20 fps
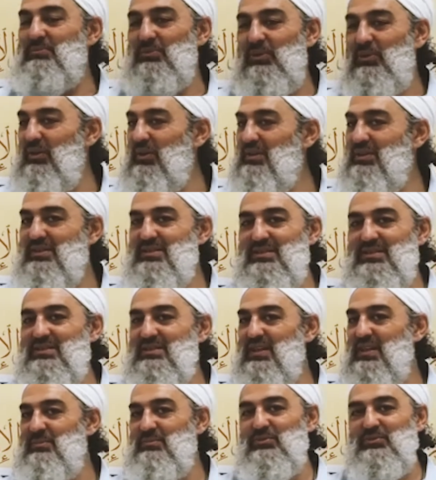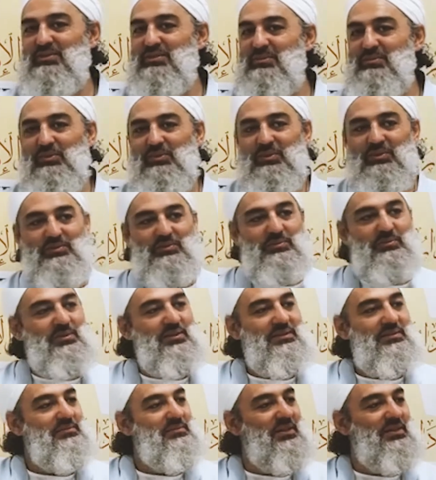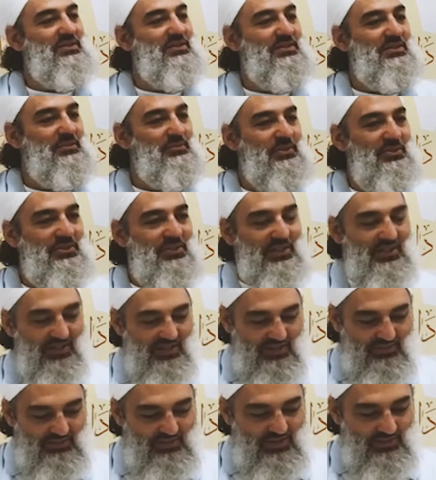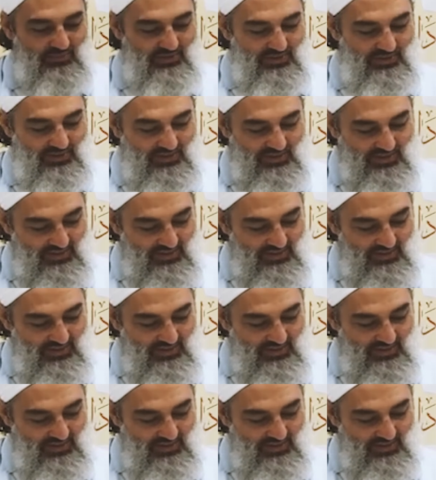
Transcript: Bukhari's the same, Muslim, all of them. Most of the books, they didn't have chapters.